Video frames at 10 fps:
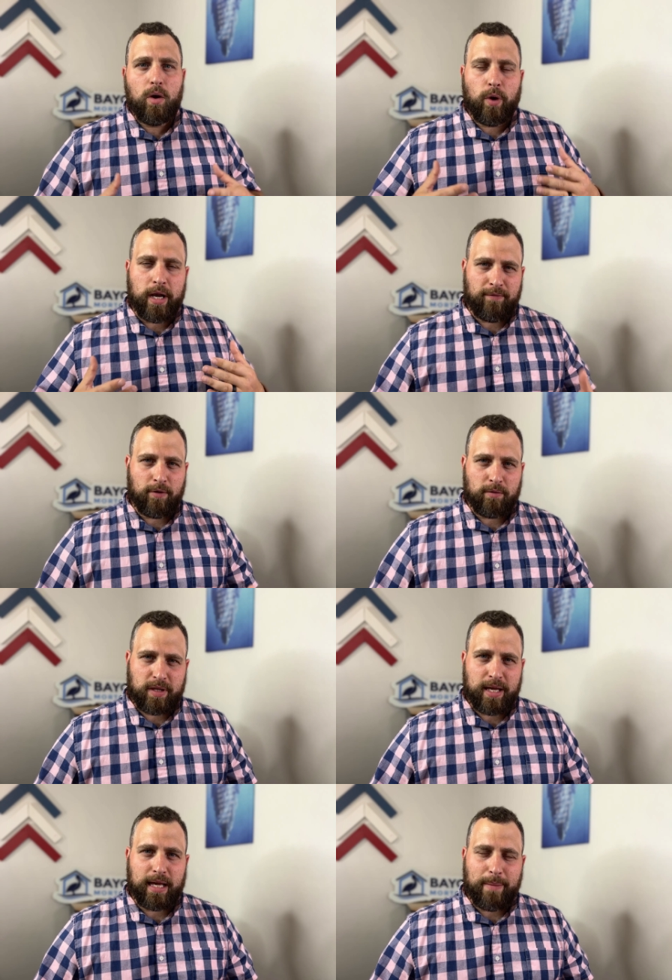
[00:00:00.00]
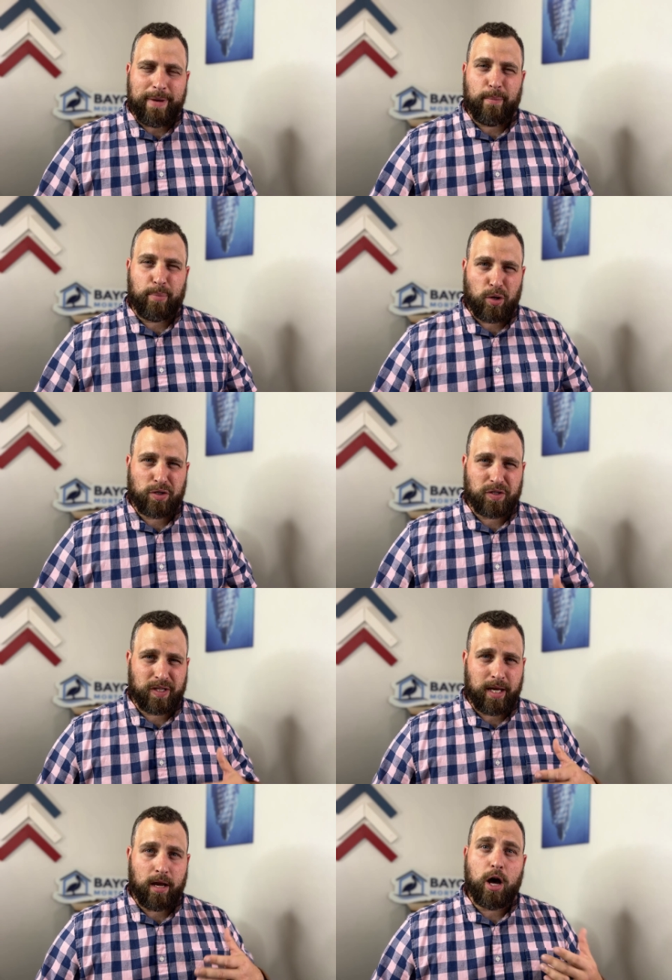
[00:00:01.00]
whenever thinking about
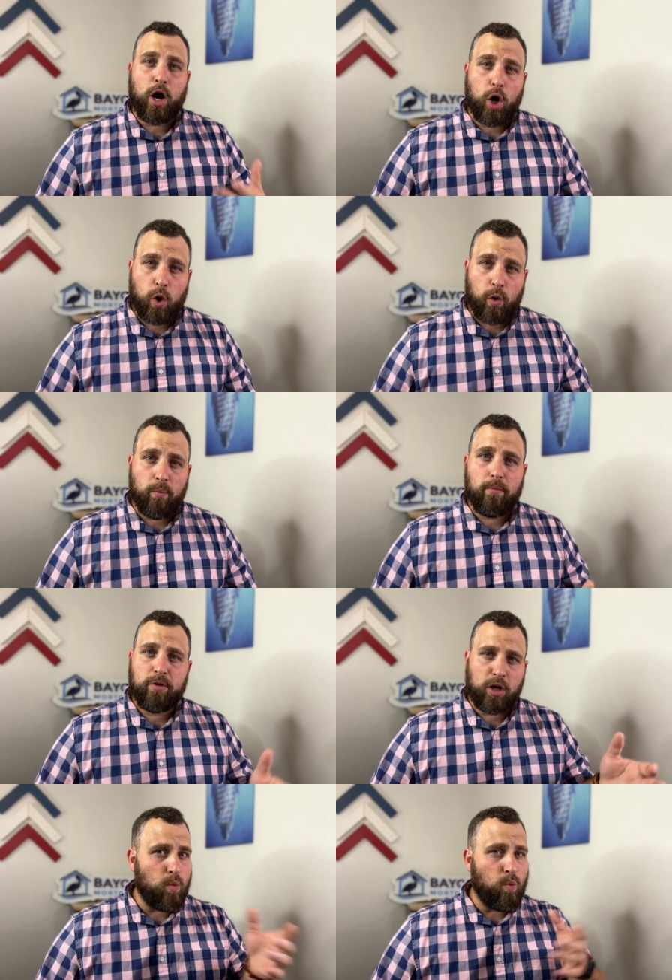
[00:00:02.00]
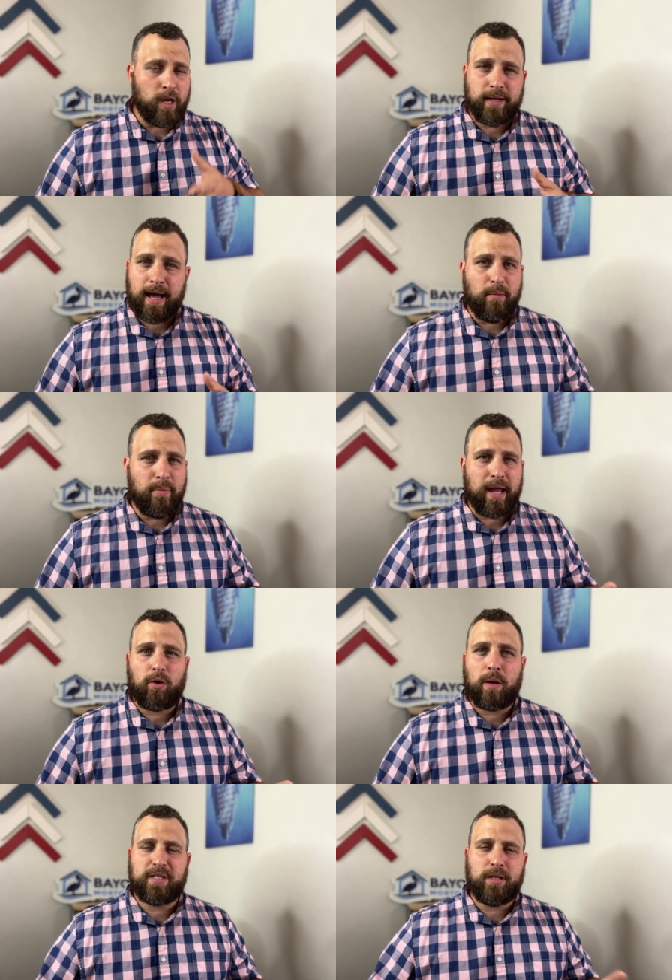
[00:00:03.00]
purchasing a home, you know, one day out of
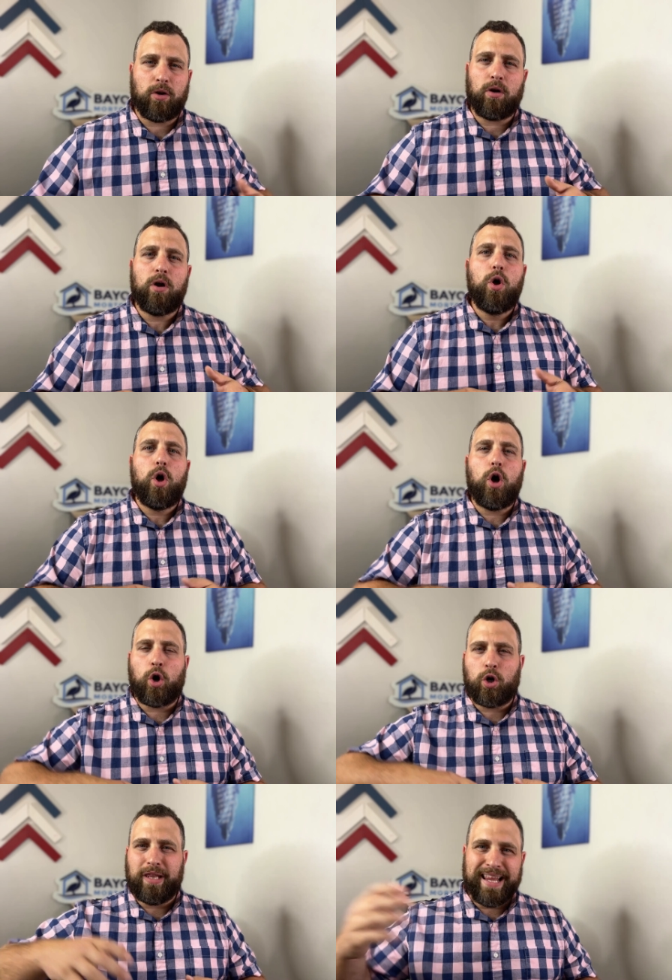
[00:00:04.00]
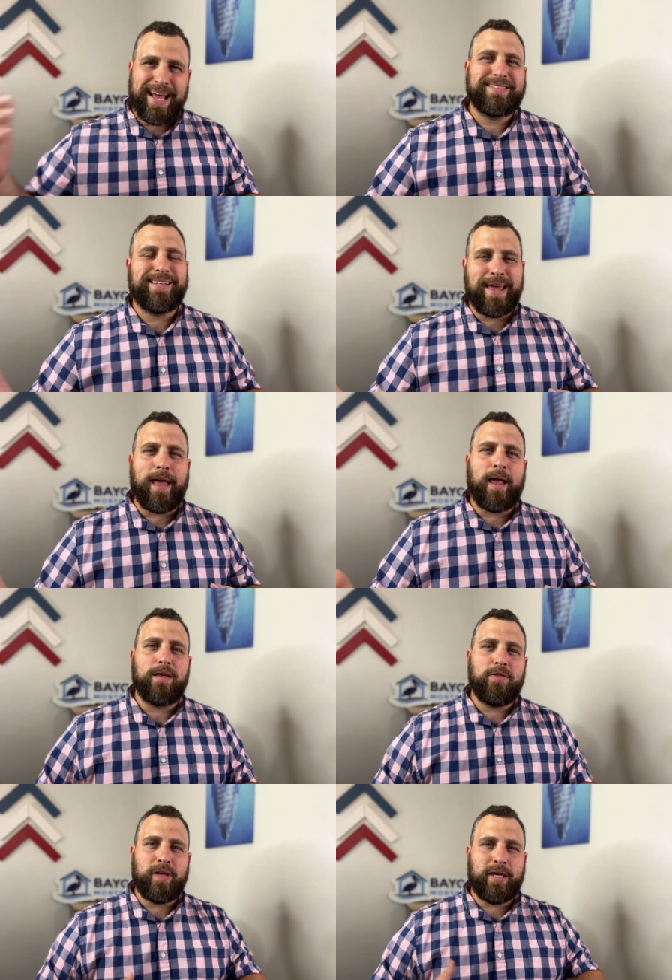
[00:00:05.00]
bankruptcy or or less
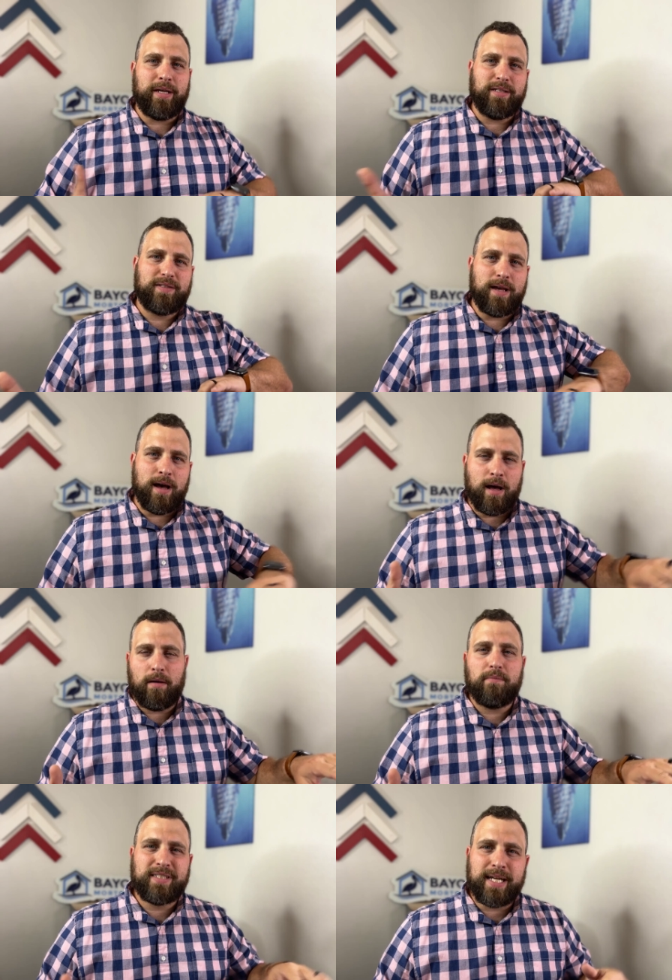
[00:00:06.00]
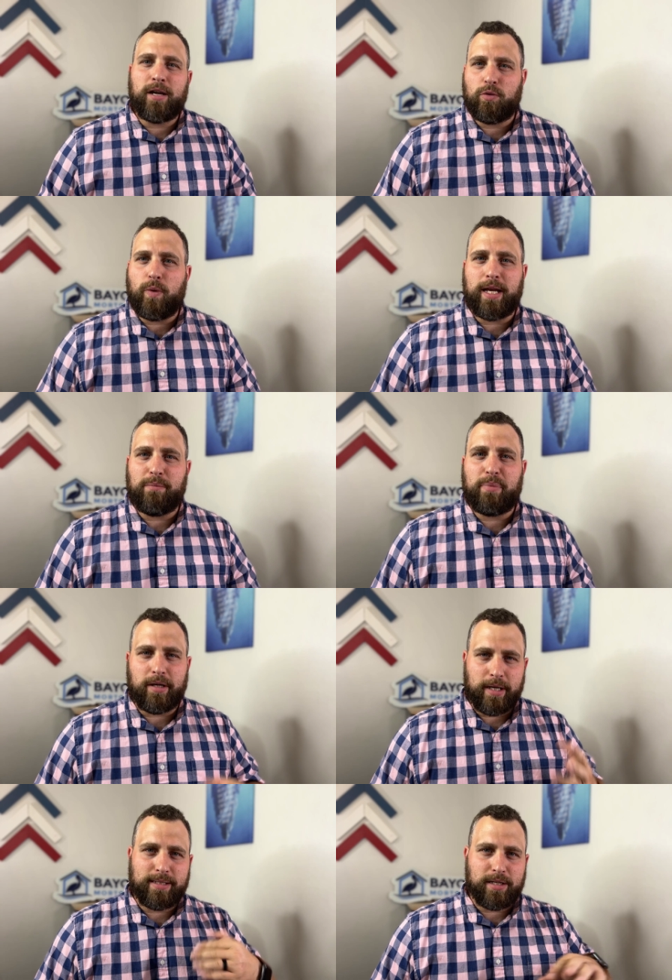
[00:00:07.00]
than these uh, standard waiting
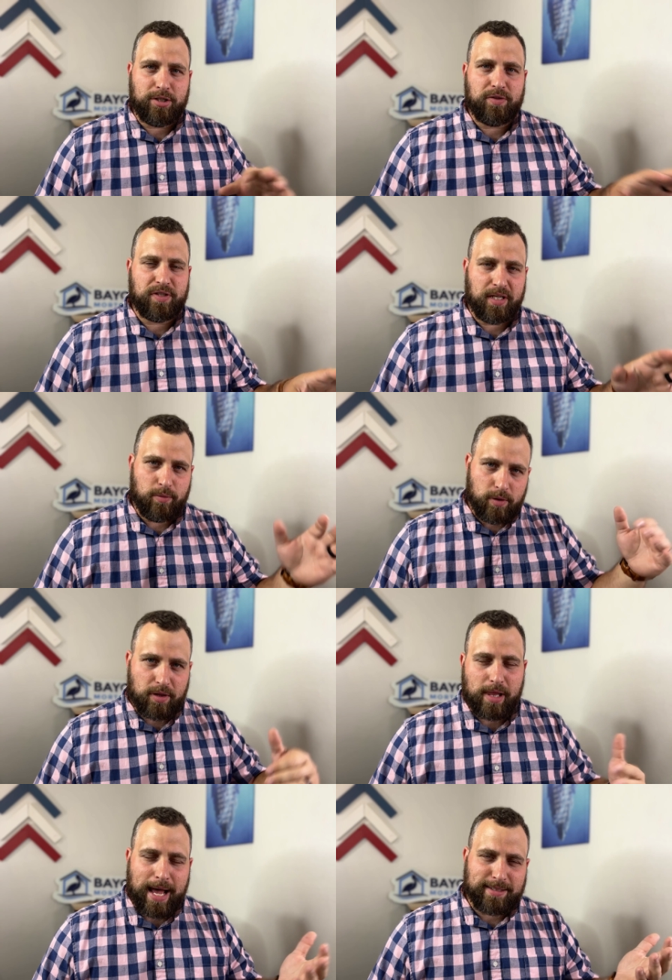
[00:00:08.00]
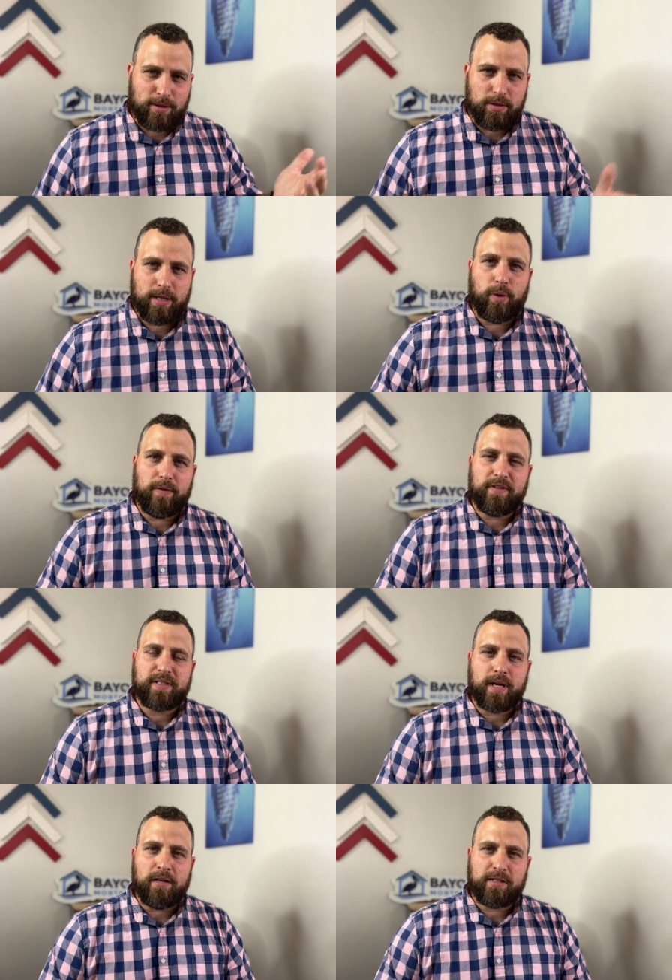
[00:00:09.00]
periods that you see with the last loans that we've
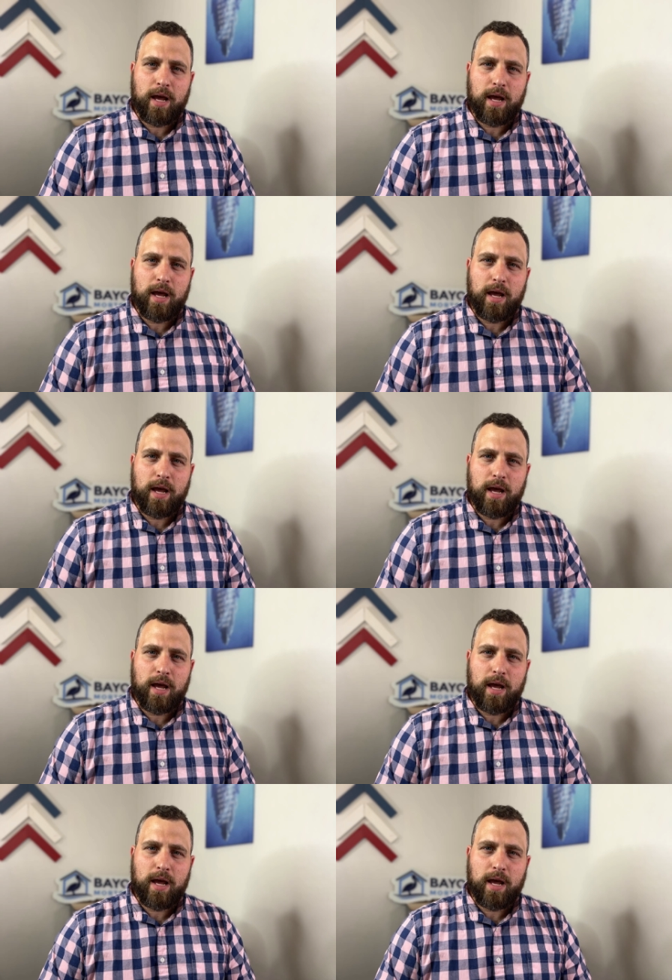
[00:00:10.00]
discussed.